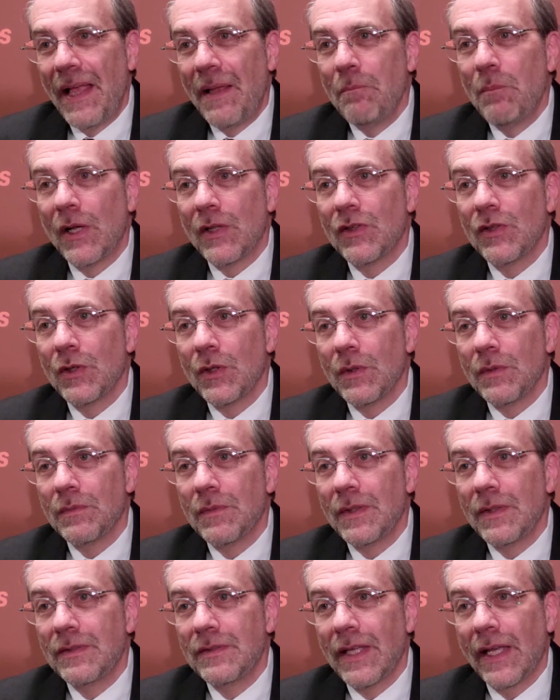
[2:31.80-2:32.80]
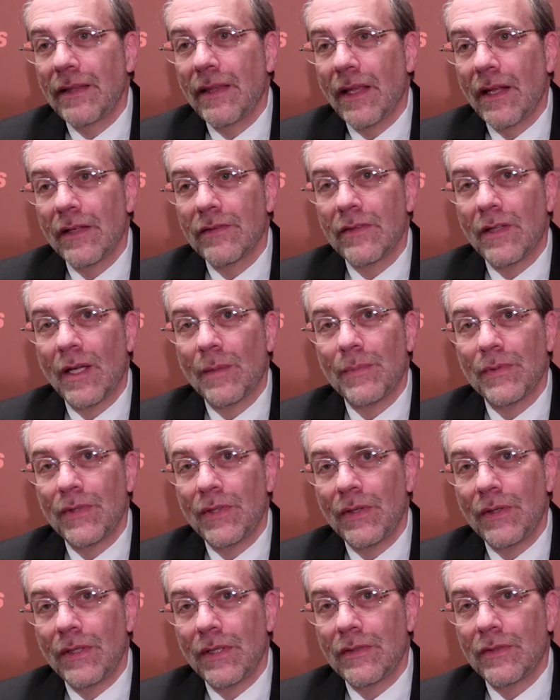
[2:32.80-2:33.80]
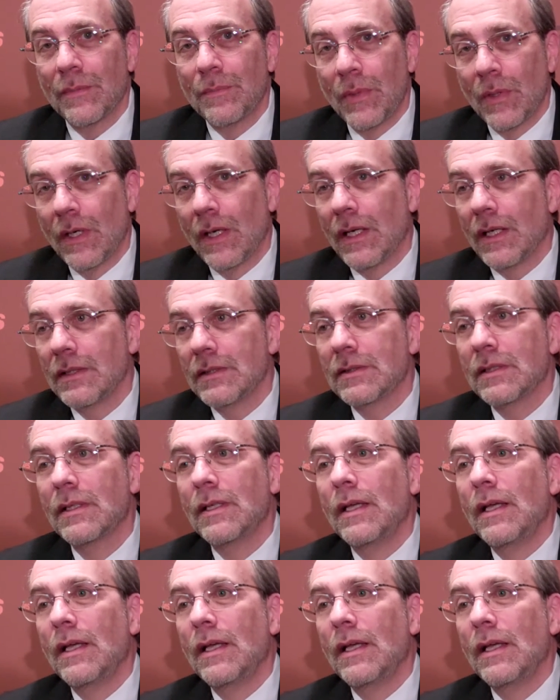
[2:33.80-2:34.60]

but to take that as an opportunity to pause,